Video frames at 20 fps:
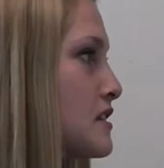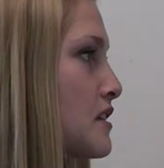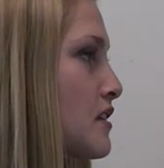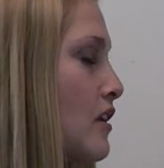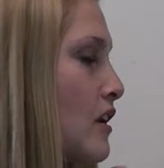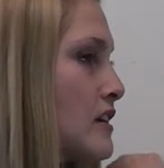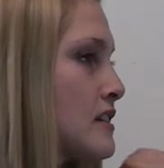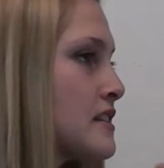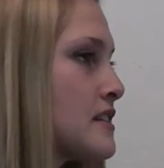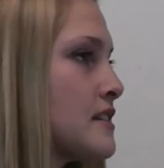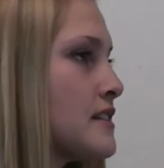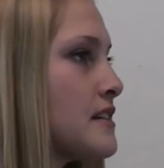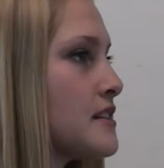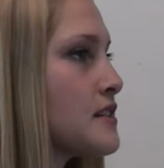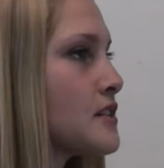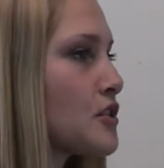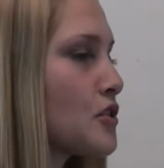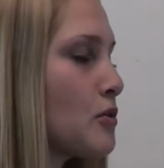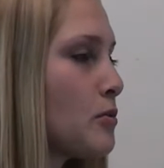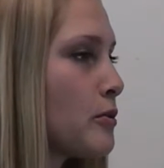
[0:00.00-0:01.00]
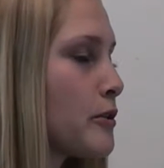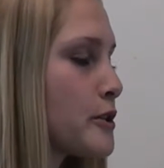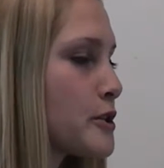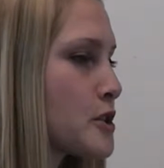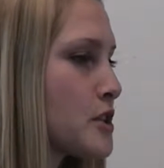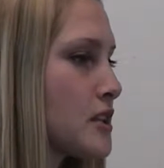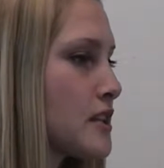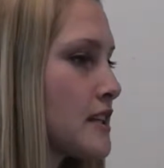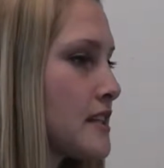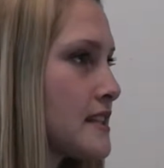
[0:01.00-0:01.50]
The non-statistical
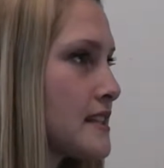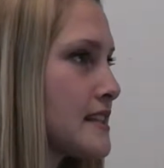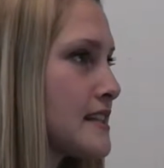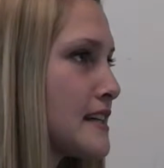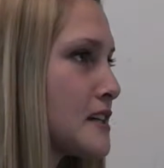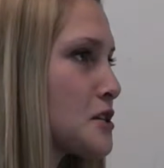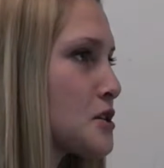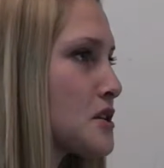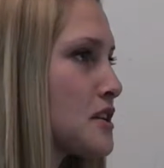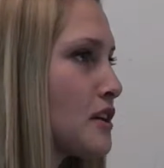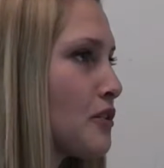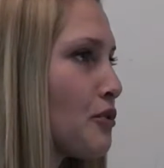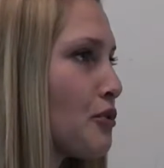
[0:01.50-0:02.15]
portion is essentially